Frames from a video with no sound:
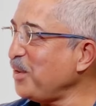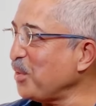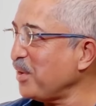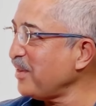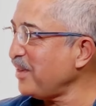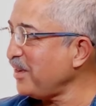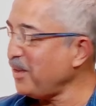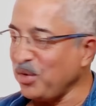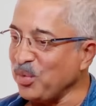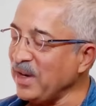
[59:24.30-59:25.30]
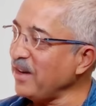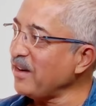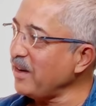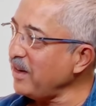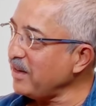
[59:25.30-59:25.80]
you will get
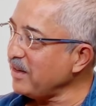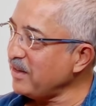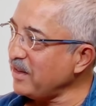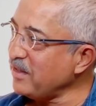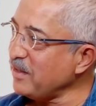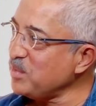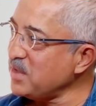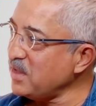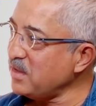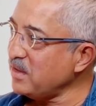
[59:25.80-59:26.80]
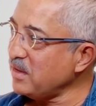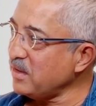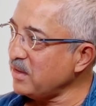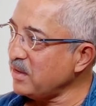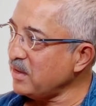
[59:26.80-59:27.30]
it right at some stage.
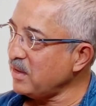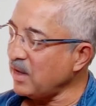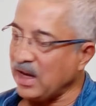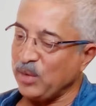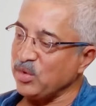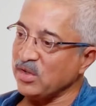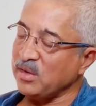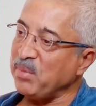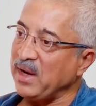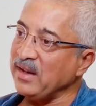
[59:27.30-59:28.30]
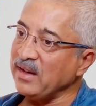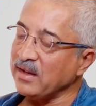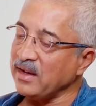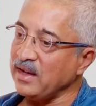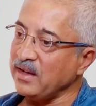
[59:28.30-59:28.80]
I was not
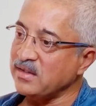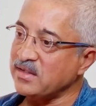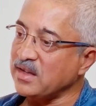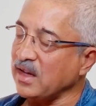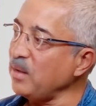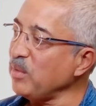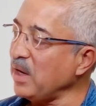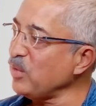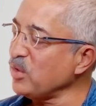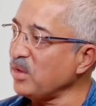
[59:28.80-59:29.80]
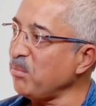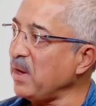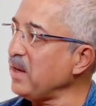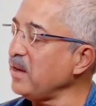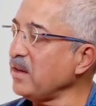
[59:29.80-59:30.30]
battling against time. I was not
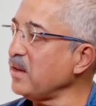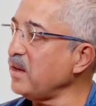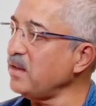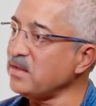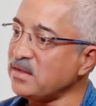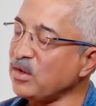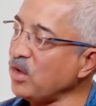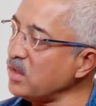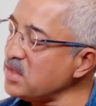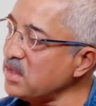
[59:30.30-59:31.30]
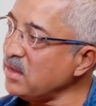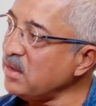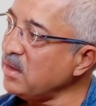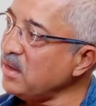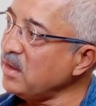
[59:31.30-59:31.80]
battling against cost.
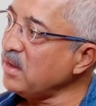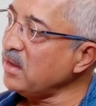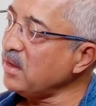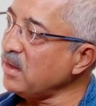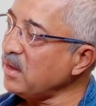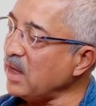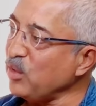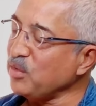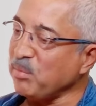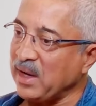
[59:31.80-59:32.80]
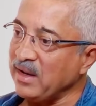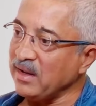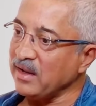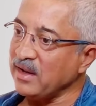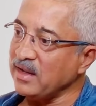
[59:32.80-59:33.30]
I was
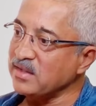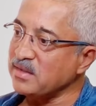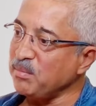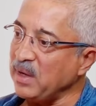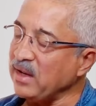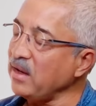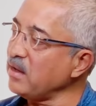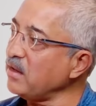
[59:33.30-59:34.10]
battling against making